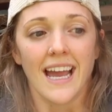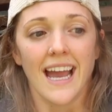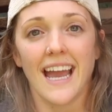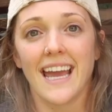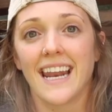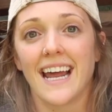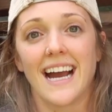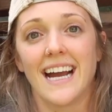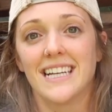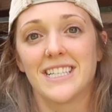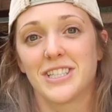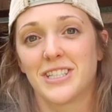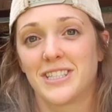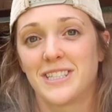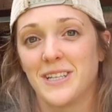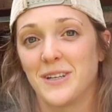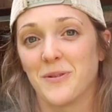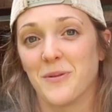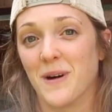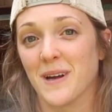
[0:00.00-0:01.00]
And I just
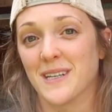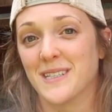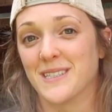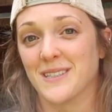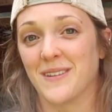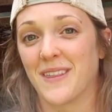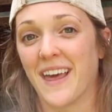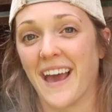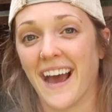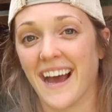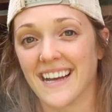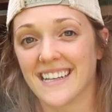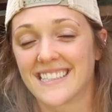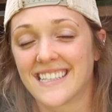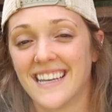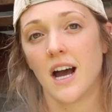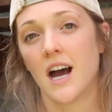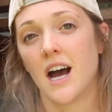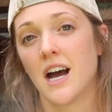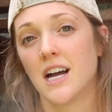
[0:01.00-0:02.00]
didn't want to do that.
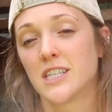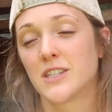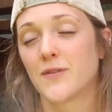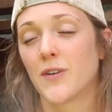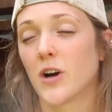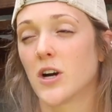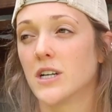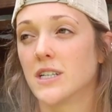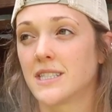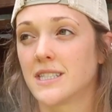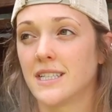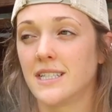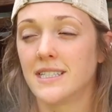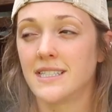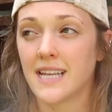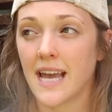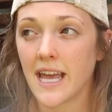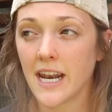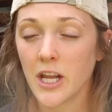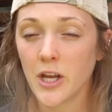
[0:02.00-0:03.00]
As far as the
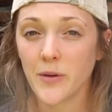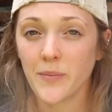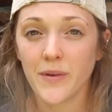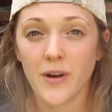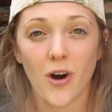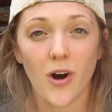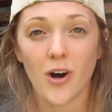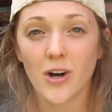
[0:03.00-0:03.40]
denim,